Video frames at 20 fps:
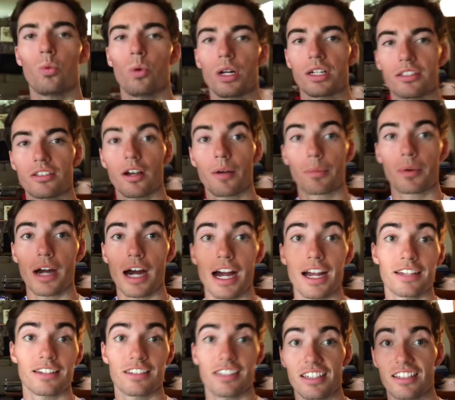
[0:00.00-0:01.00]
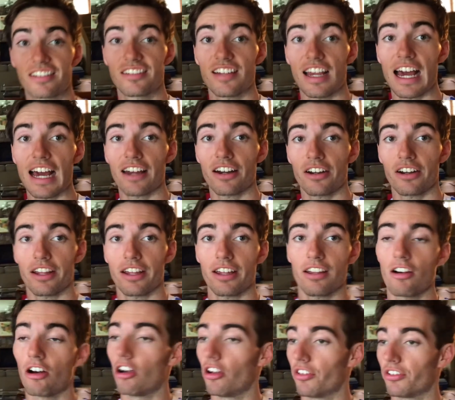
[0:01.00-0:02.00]
What's up, guys? It's
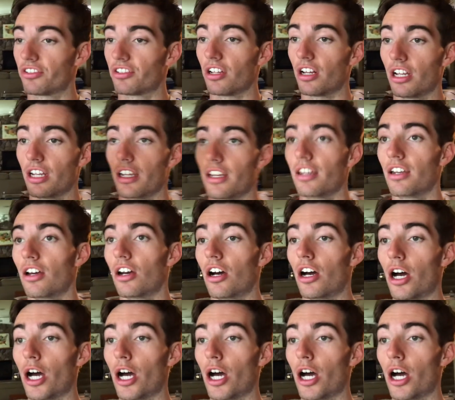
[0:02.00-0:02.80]
Saturday all of a sudden.